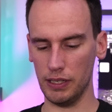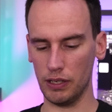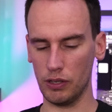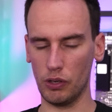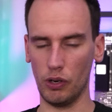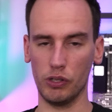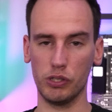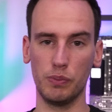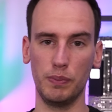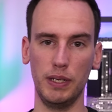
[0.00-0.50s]
It
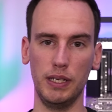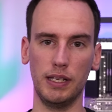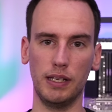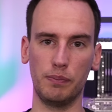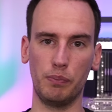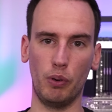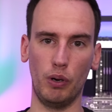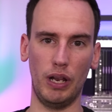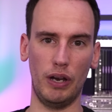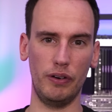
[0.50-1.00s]
could also be
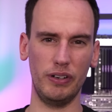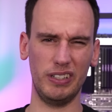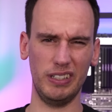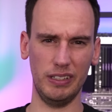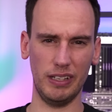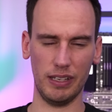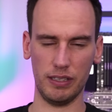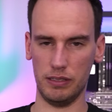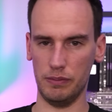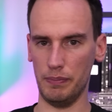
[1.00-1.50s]
that polarity
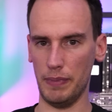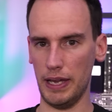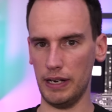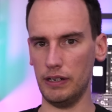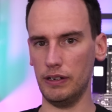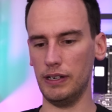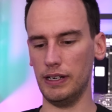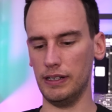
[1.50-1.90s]
doesn't matter